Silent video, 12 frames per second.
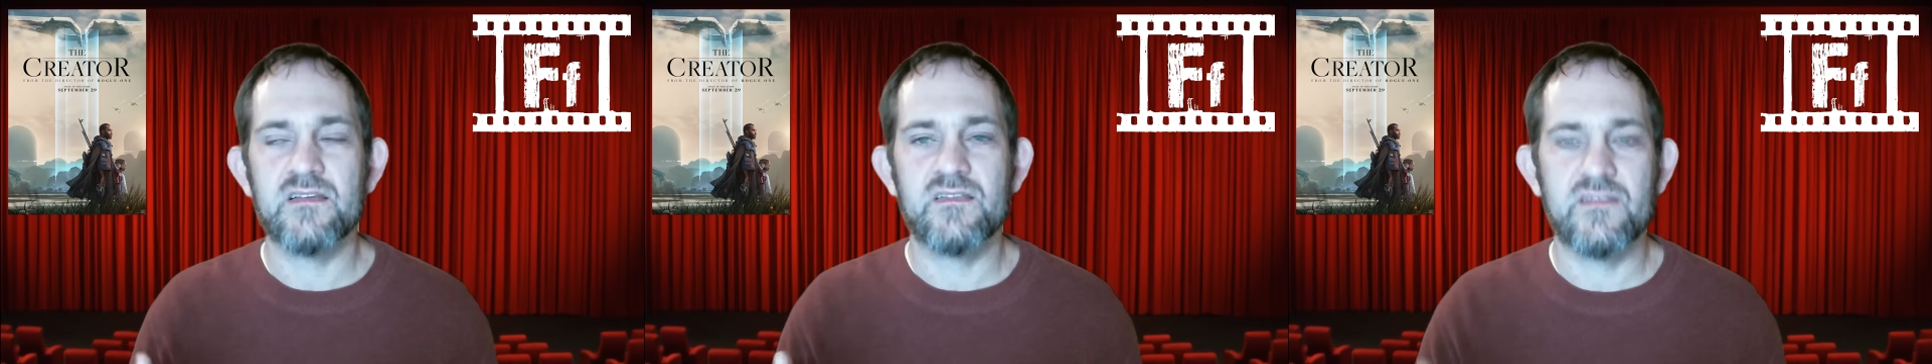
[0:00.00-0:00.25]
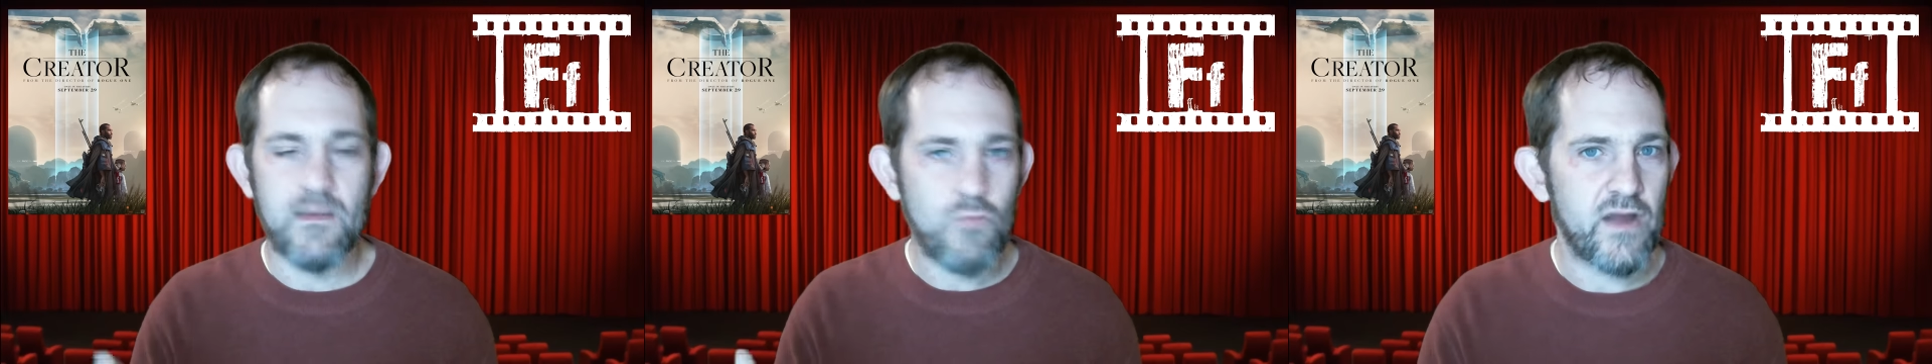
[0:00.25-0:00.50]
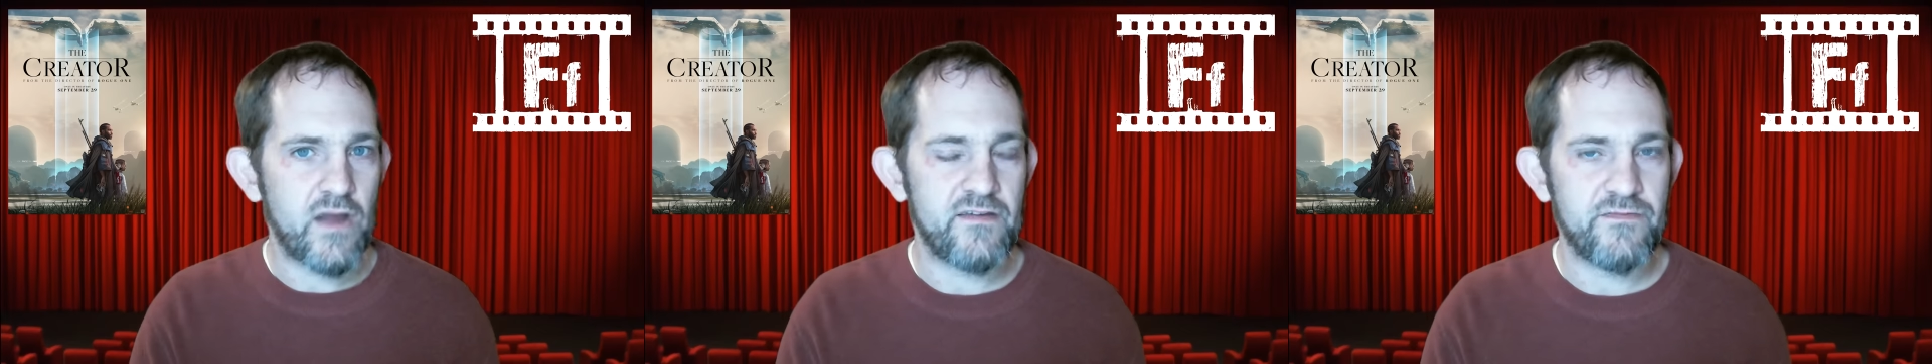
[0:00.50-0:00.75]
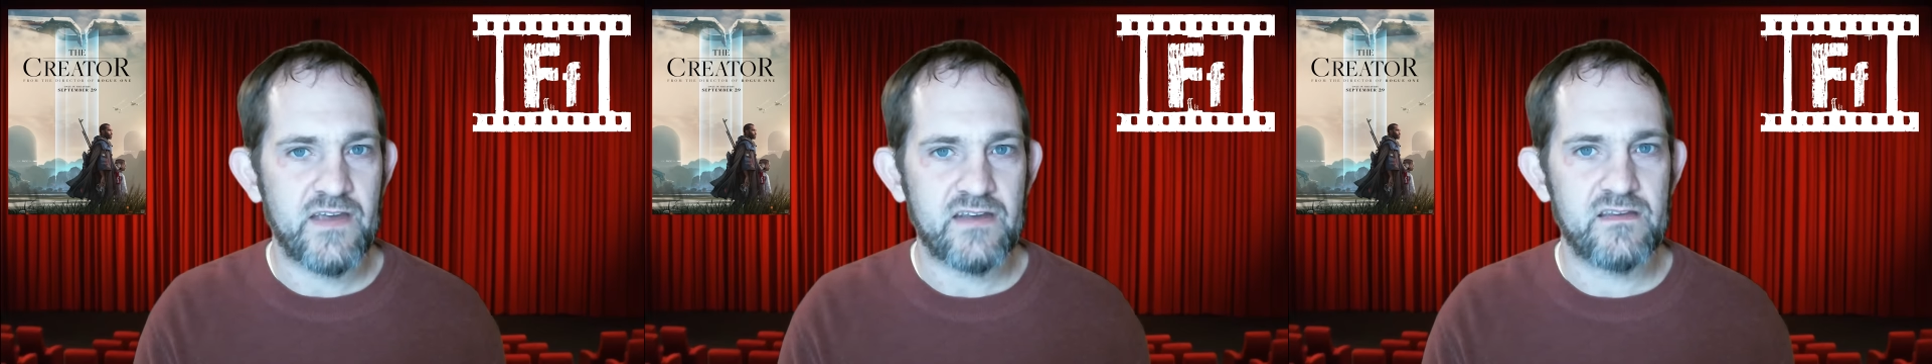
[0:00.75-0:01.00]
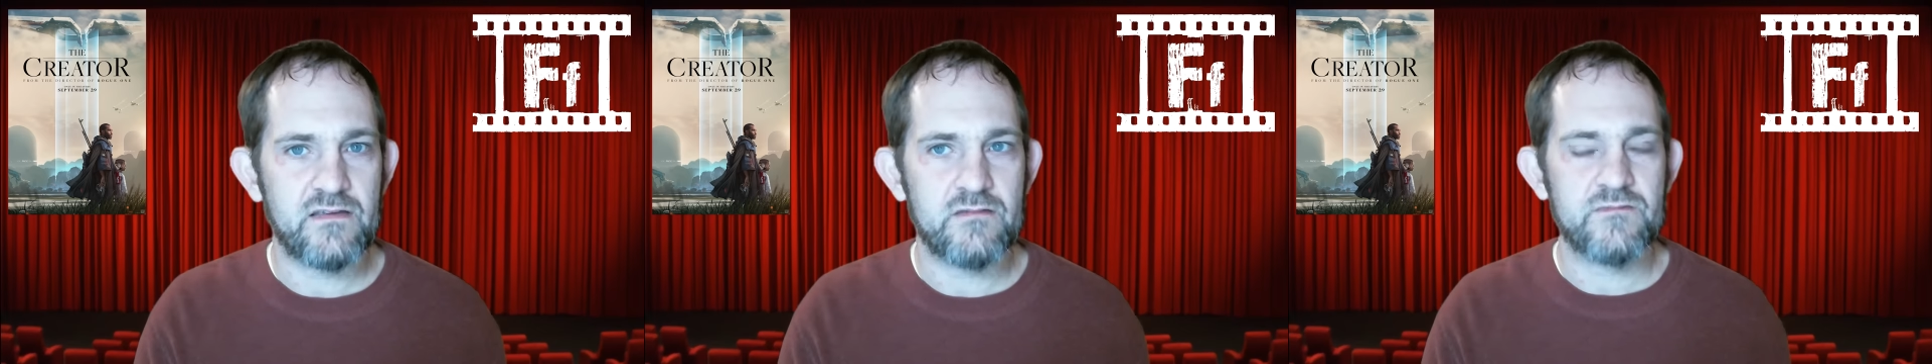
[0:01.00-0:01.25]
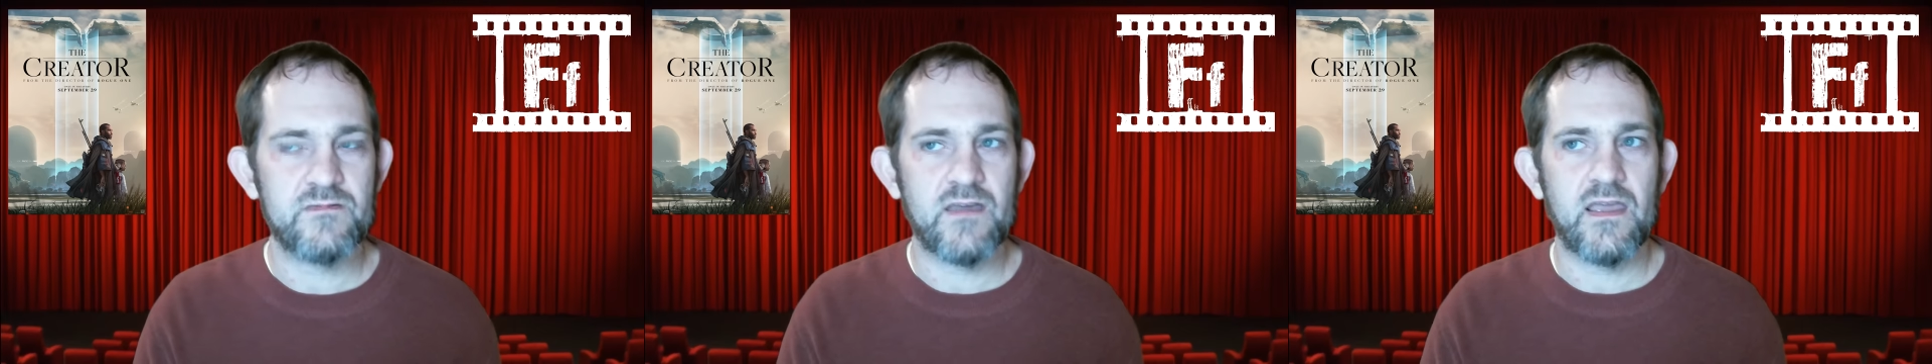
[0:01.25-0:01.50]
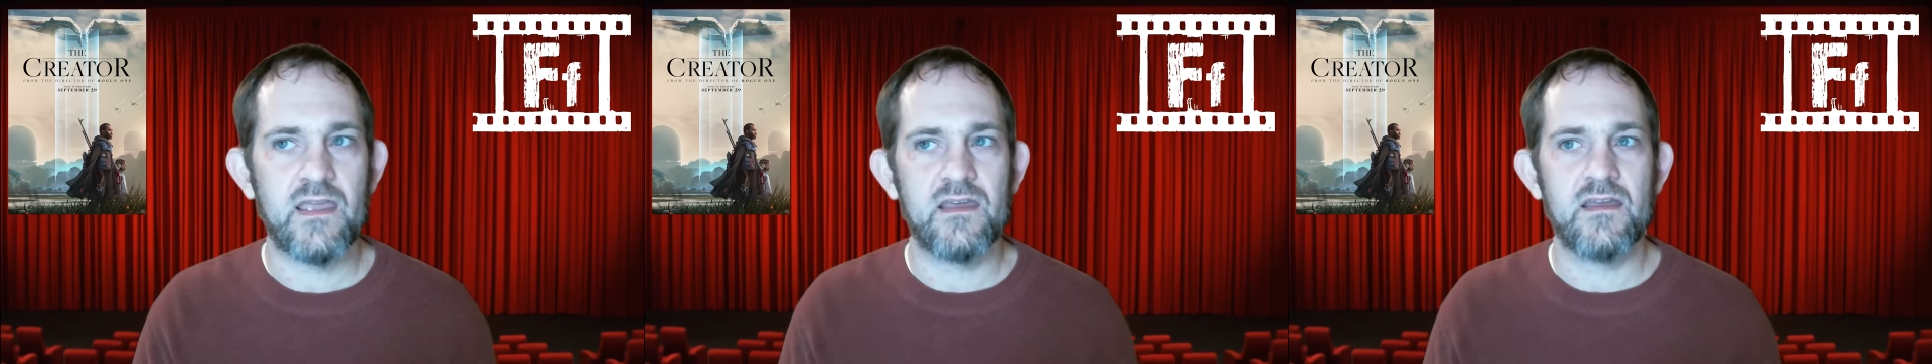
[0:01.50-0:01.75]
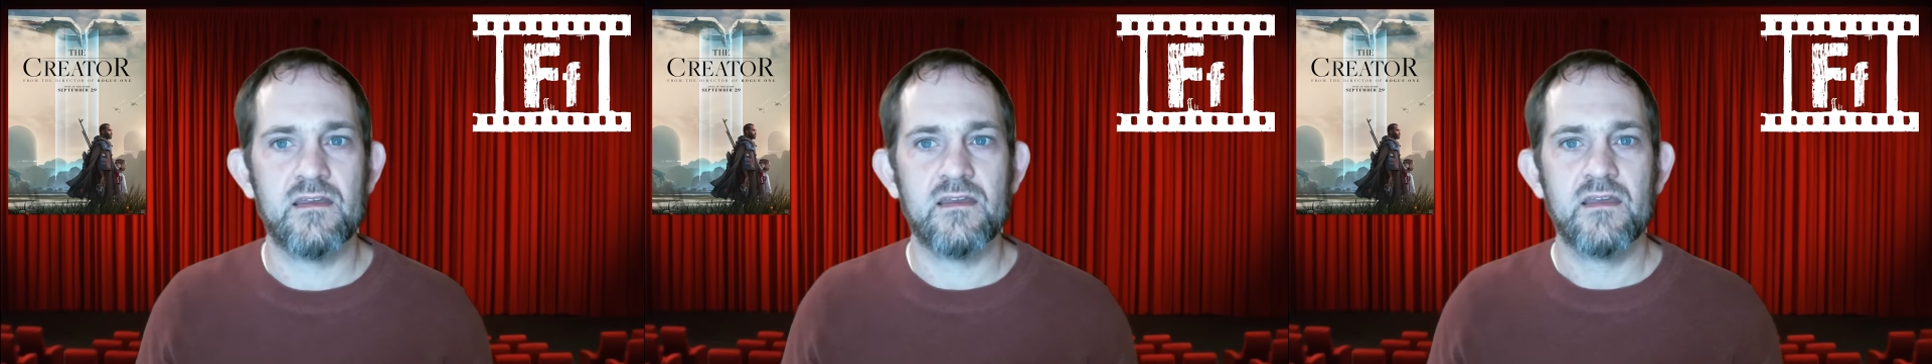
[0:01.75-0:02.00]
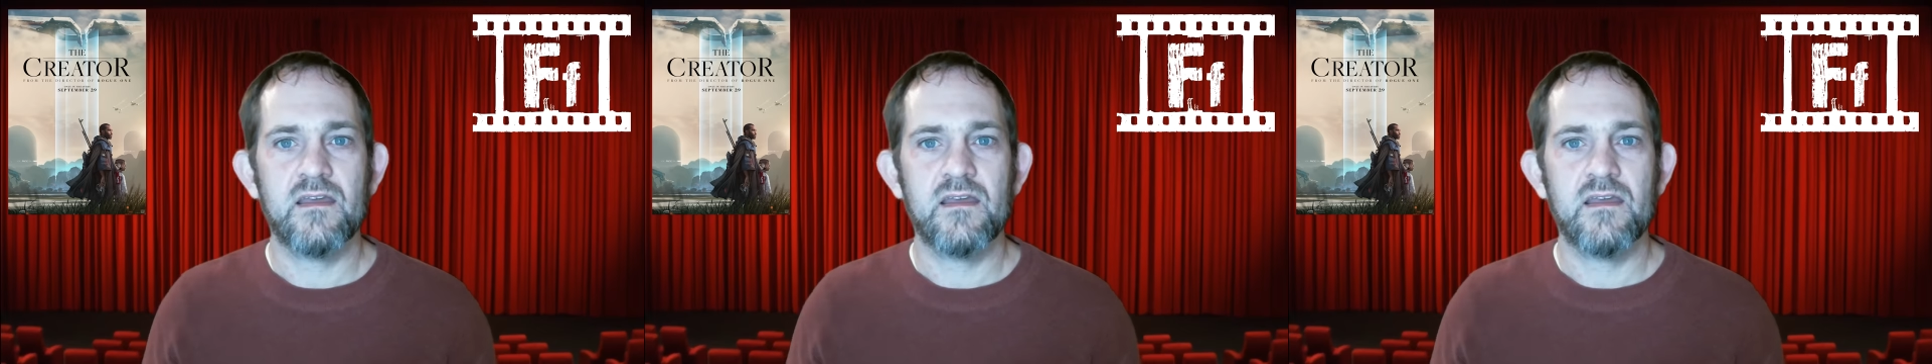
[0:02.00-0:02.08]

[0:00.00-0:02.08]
somewhat effective, and